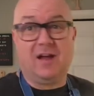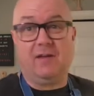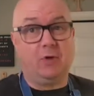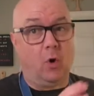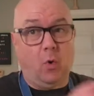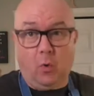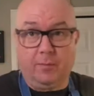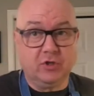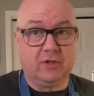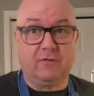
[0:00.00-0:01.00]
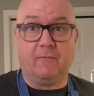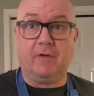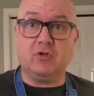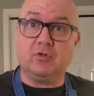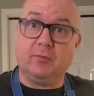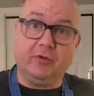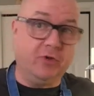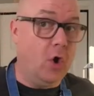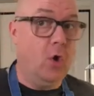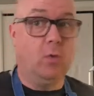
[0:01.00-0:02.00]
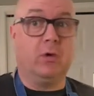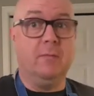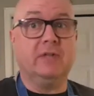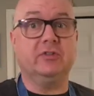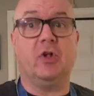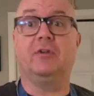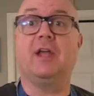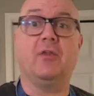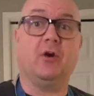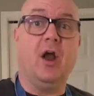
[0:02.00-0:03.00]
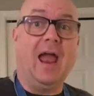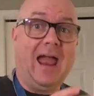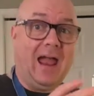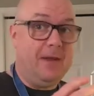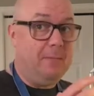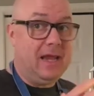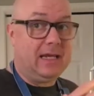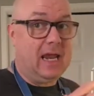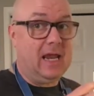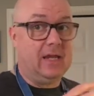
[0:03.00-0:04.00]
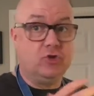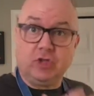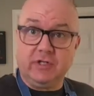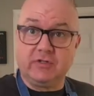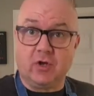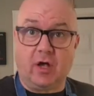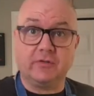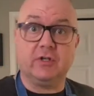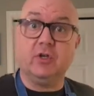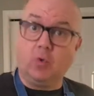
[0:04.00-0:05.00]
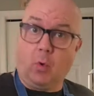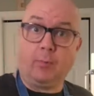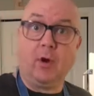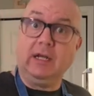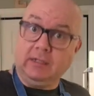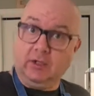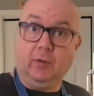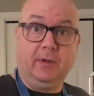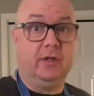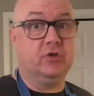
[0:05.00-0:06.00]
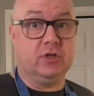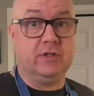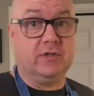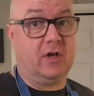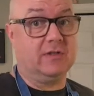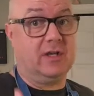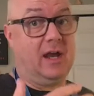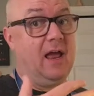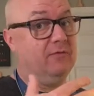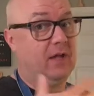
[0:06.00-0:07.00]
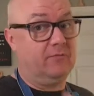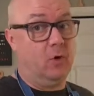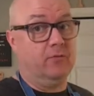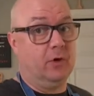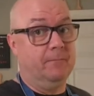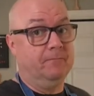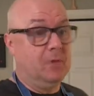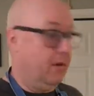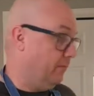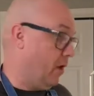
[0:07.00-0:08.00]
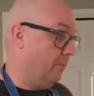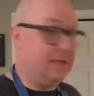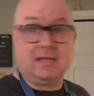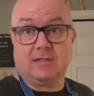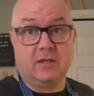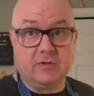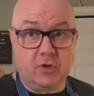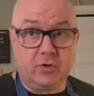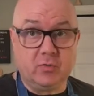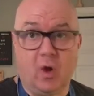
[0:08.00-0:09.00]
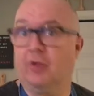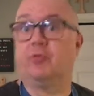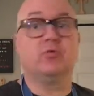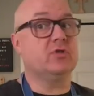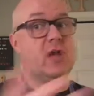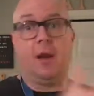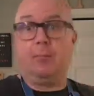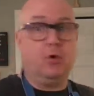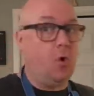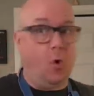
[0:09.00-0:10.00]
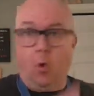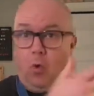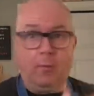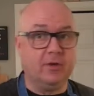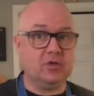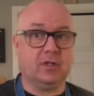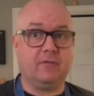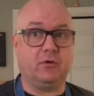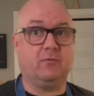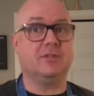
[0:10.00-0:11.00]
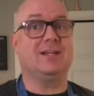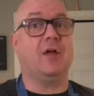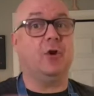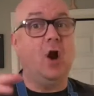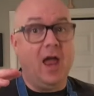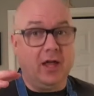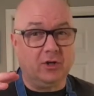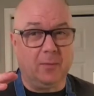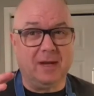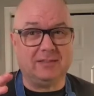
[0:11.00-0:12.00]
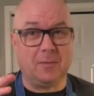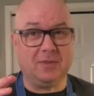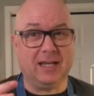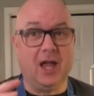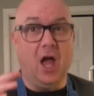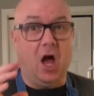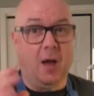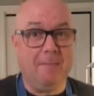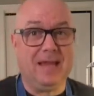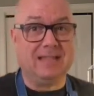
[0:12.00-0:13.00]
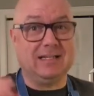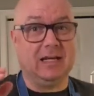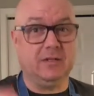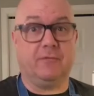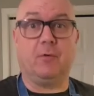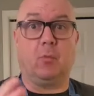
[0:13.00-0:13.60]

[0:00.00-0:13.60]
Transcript: I've got a whole bunch of different vegetables. We're going to mix it all together and make a cheese sauce, incorporating a little bit of the cheese sauce that I had left over from last night's dinner as well. So we're just kind of putting a whole bunch of leftovers together and going to make something amazing and different.